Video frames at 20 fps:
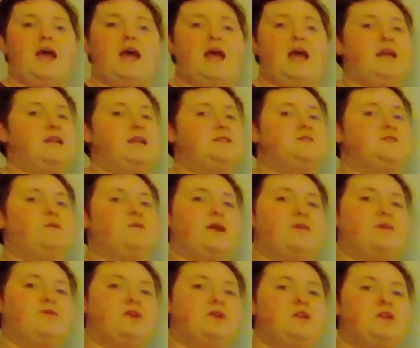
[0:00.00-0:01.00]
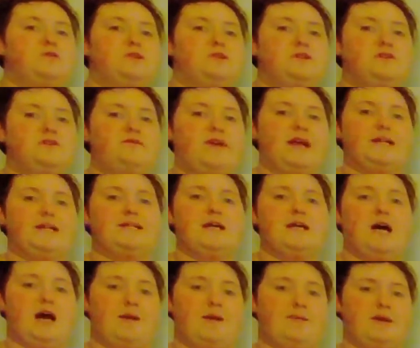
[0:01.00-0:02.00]
and it's a way for you to divide
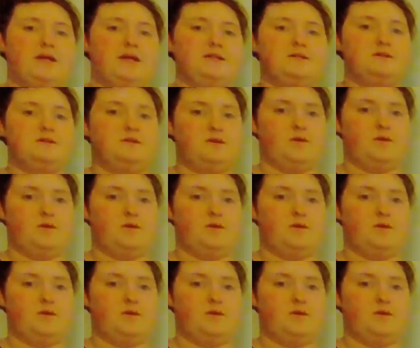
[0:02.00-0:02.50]
topics